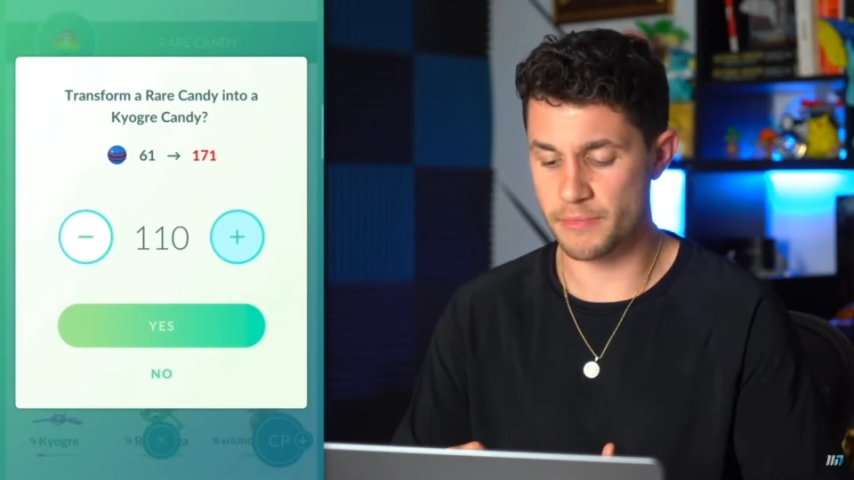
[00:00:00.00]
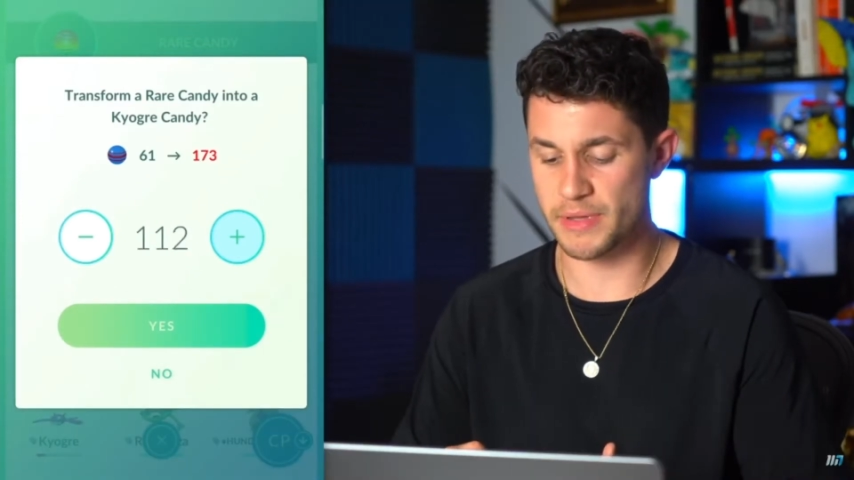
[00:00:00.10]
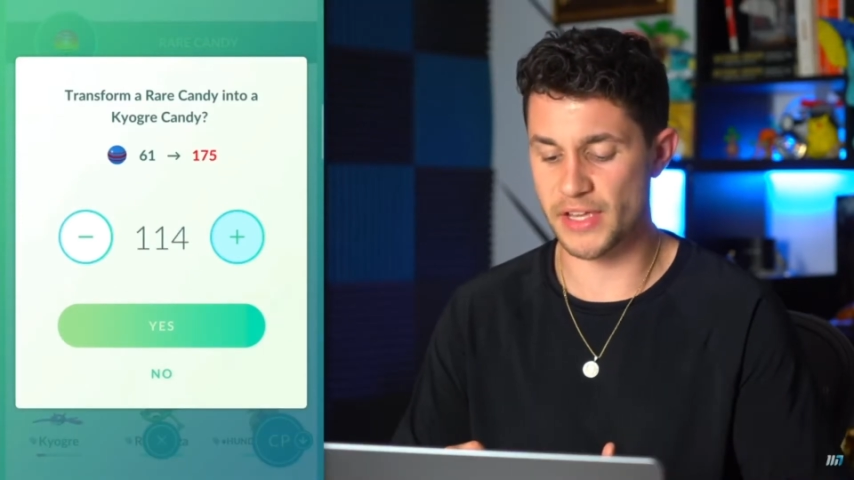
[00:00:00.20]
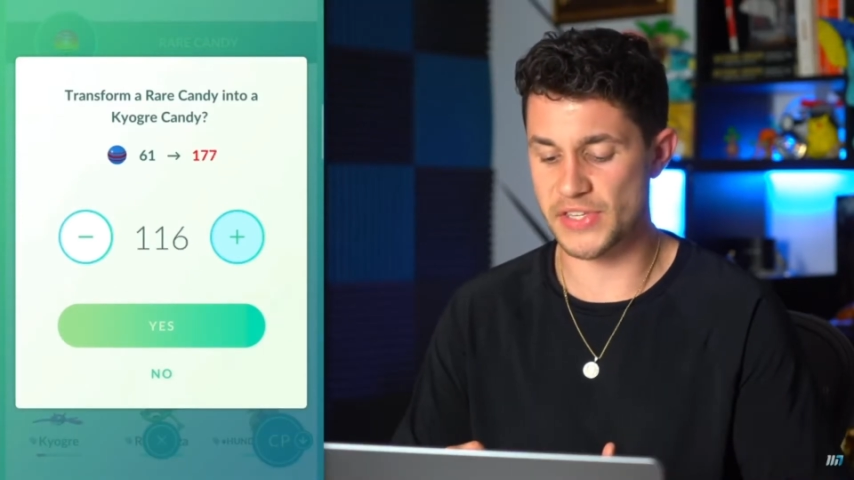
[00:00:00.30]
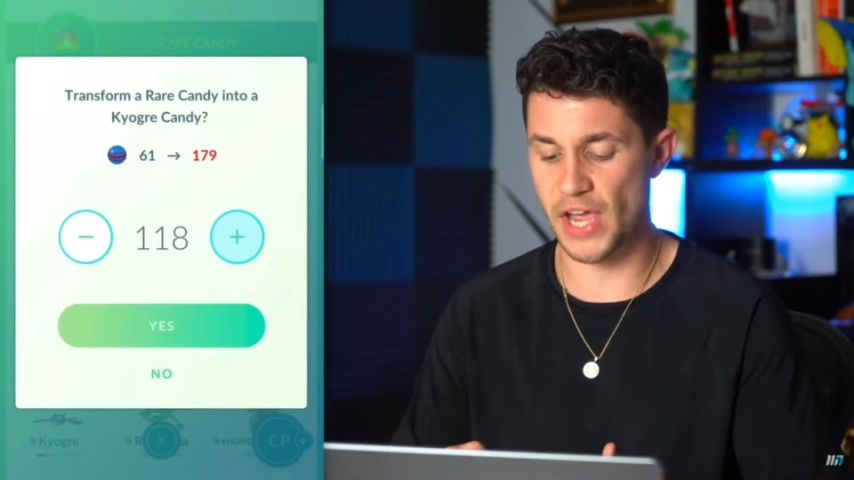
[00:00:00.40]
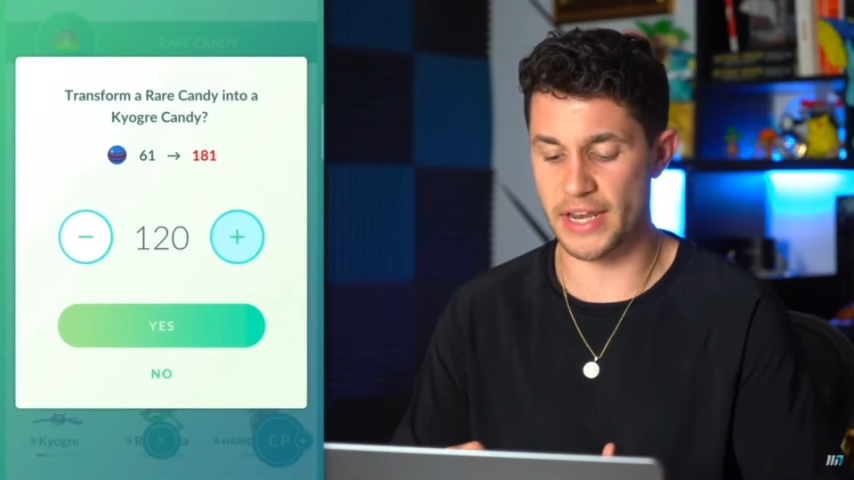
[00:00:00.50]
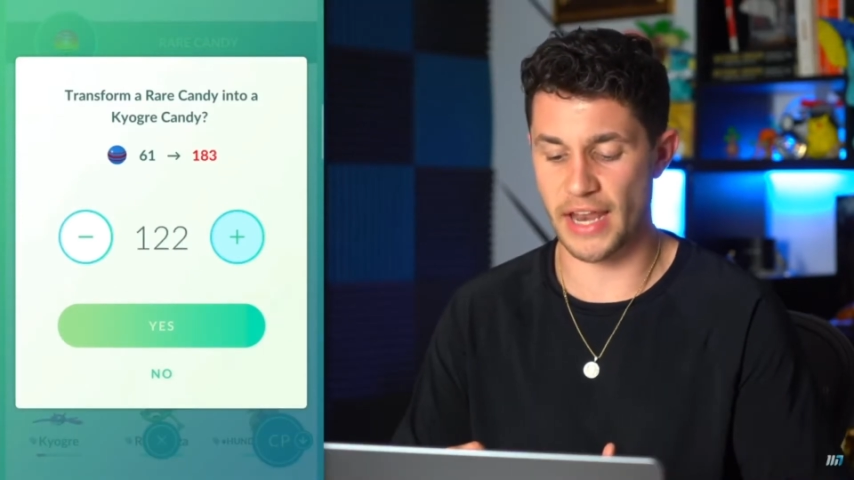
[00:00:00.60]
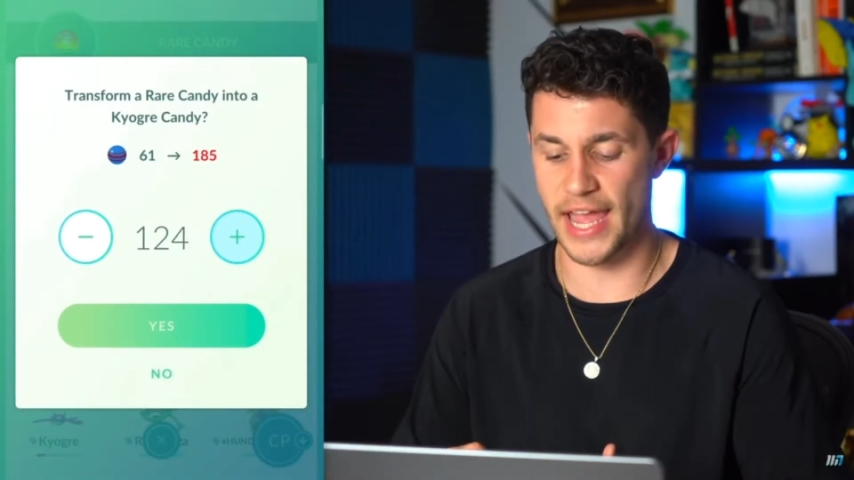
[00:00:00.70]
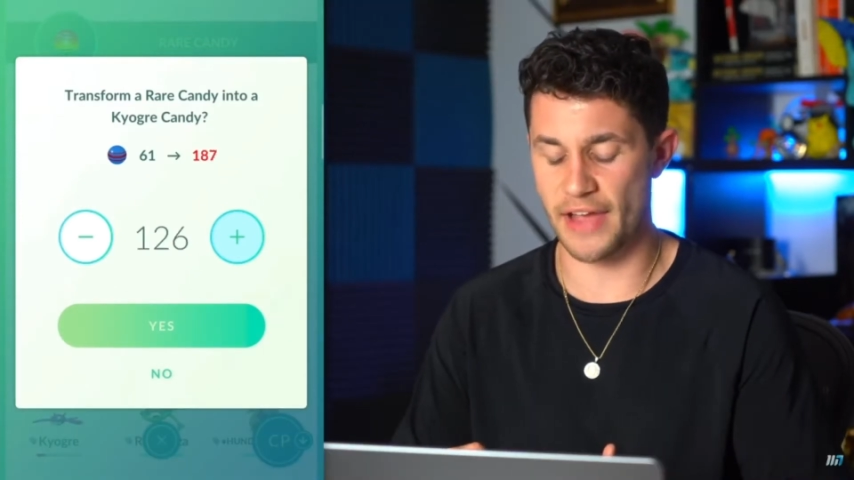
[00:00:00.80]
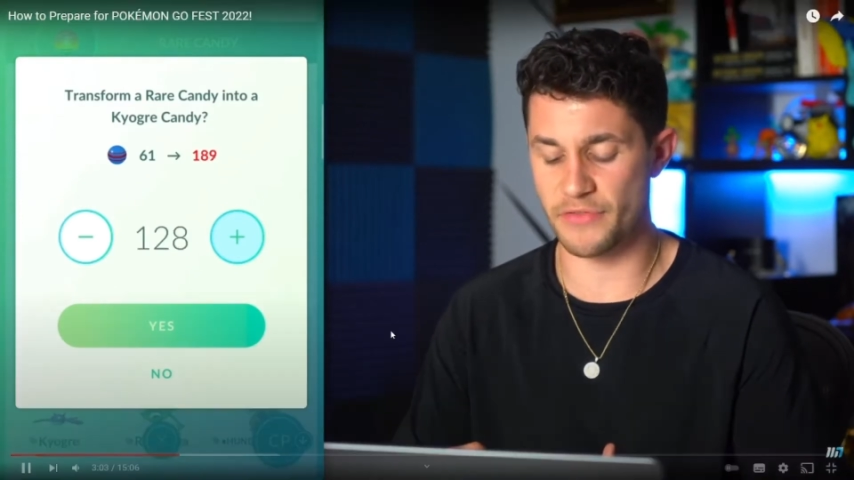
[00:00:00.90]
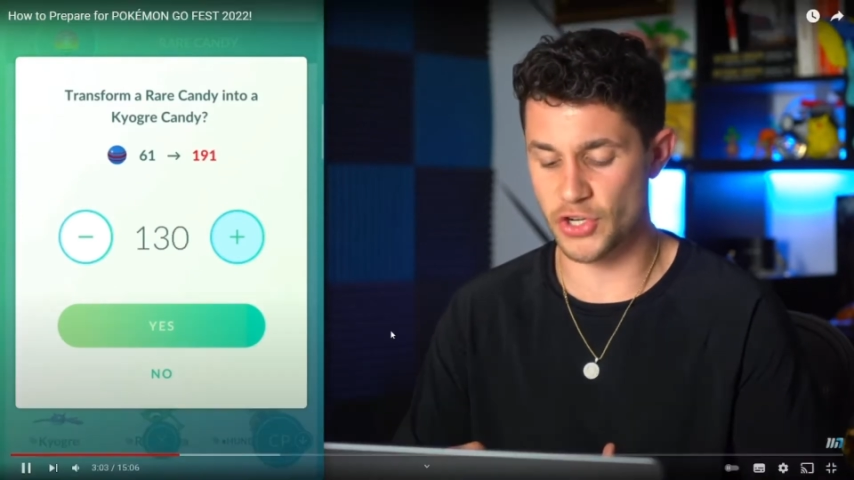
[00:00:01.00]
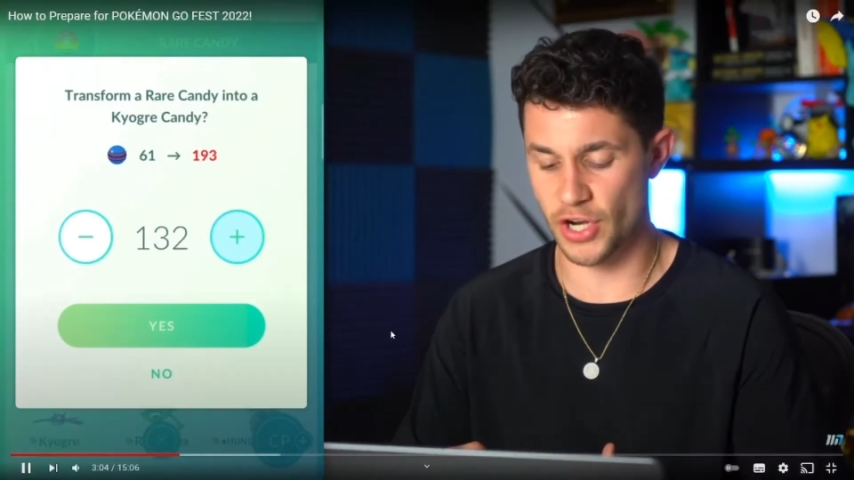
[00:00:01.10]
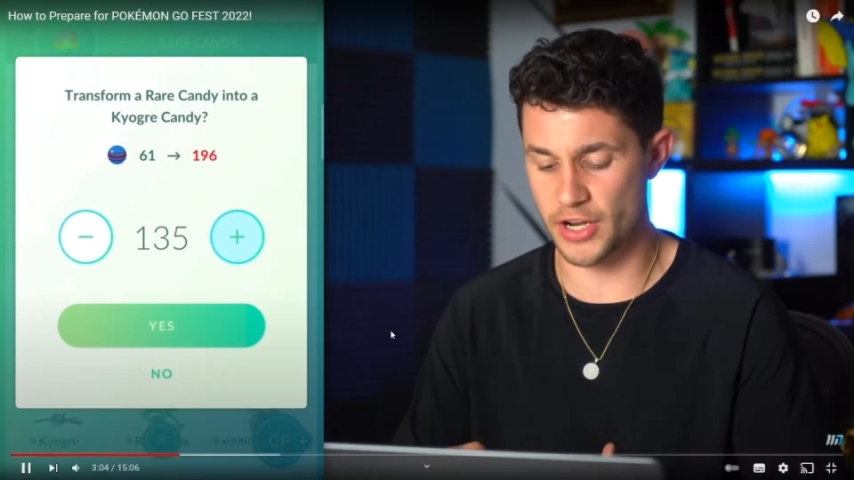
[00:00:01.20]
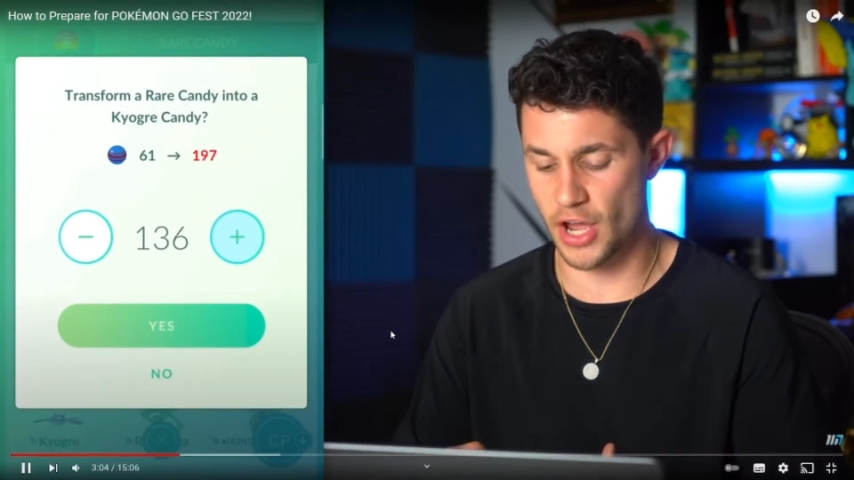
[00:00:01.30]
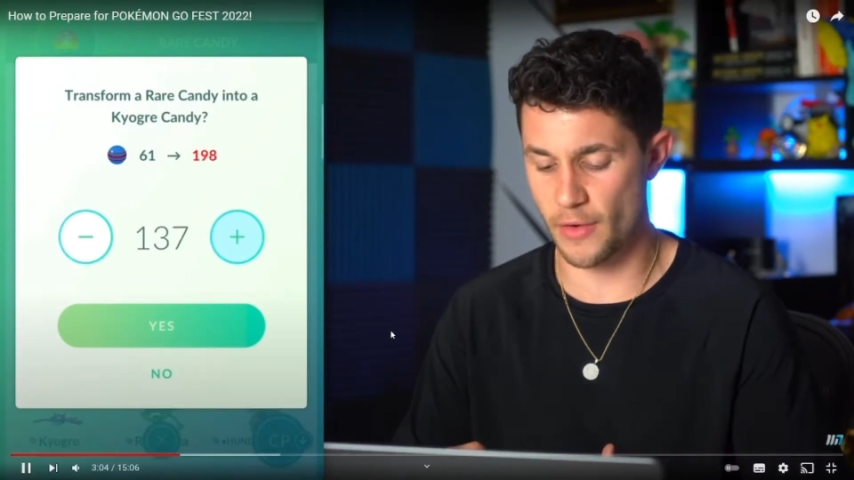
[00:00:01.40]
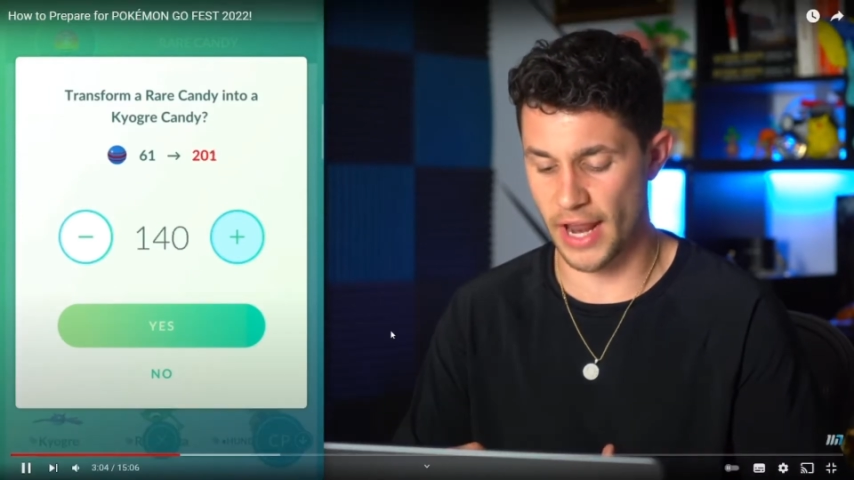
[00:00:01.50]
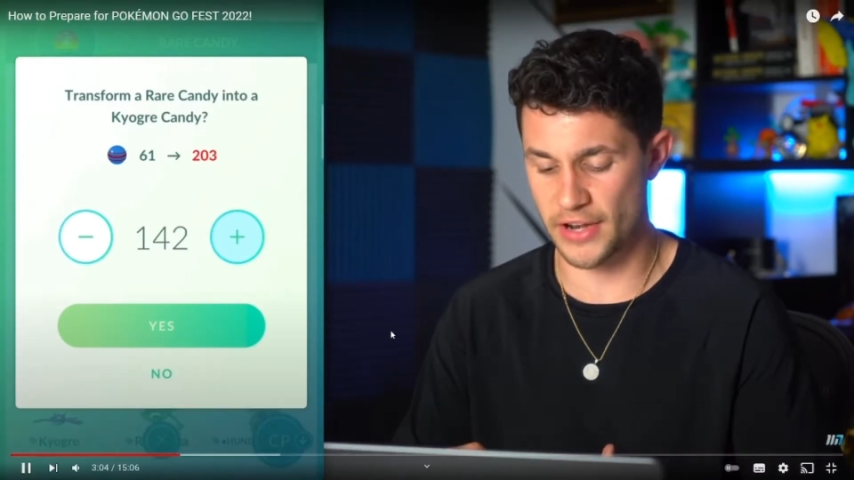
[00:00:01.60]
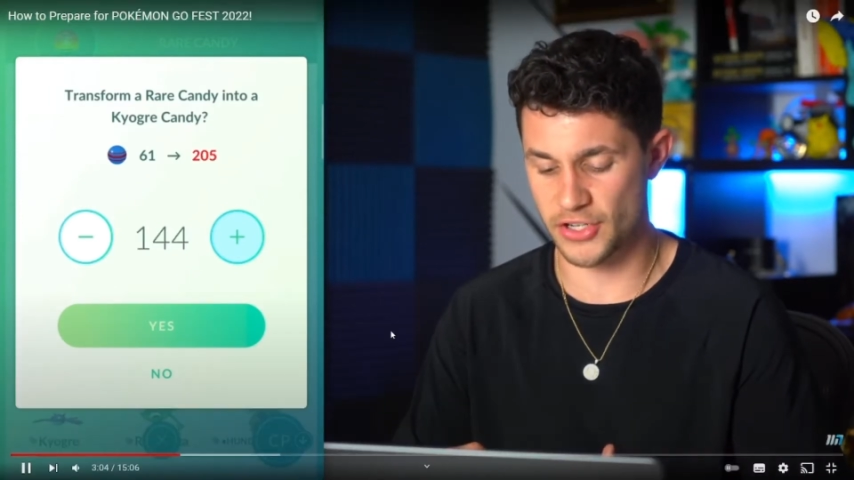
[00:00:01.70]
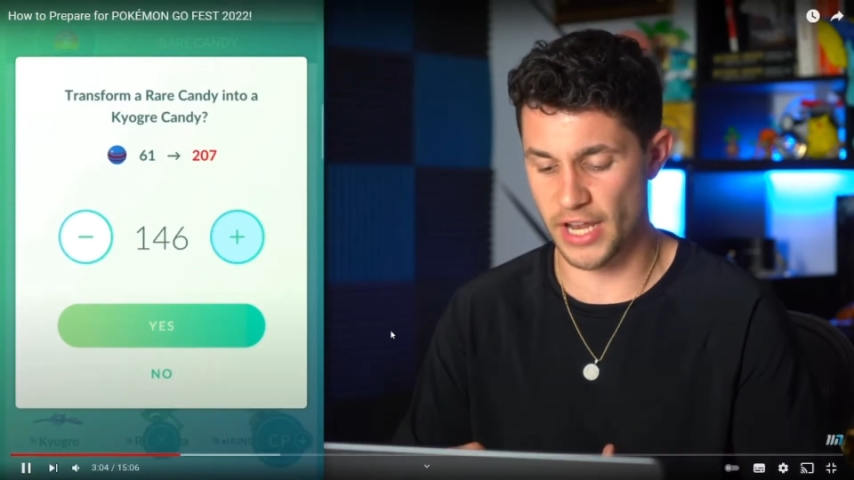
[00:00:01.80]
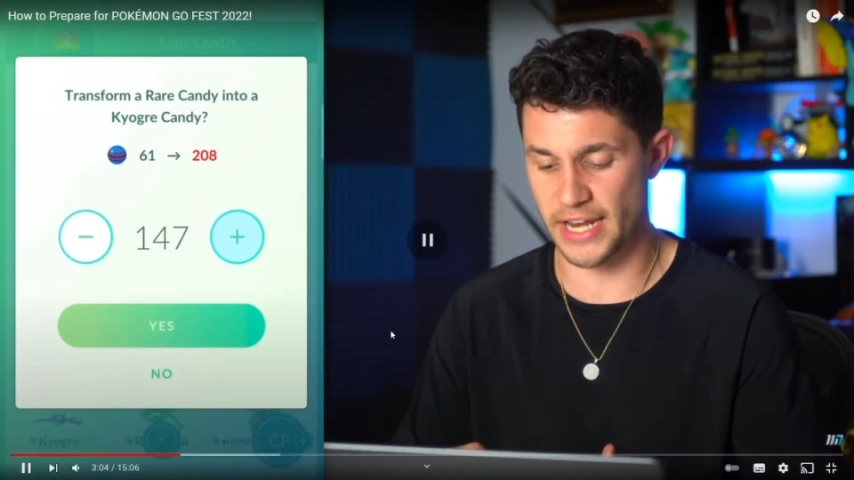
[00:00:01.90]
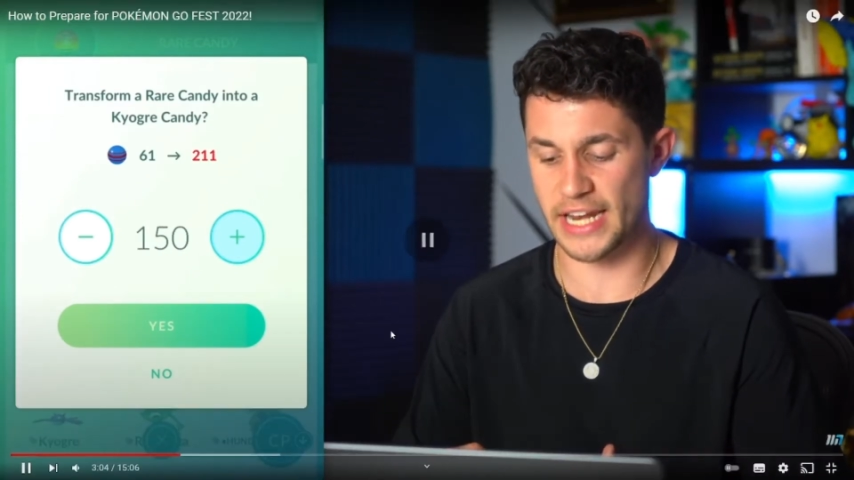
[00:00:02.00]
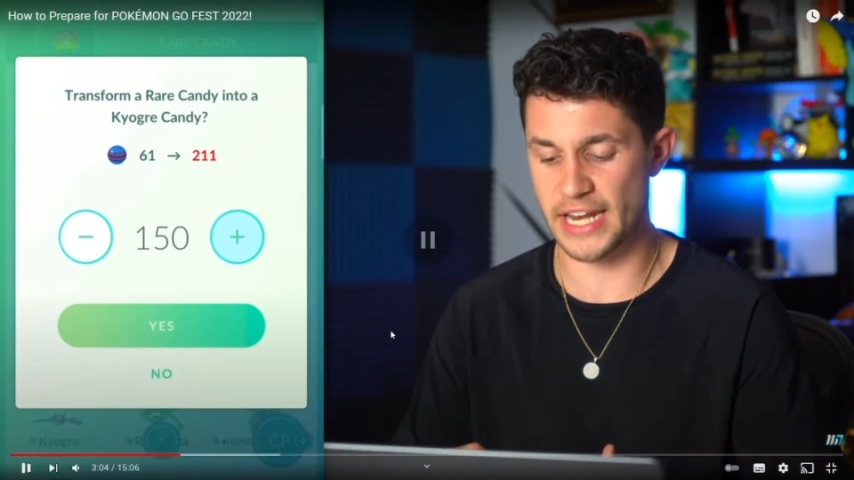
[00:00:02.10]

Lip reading: because I have the Shundo, and I need.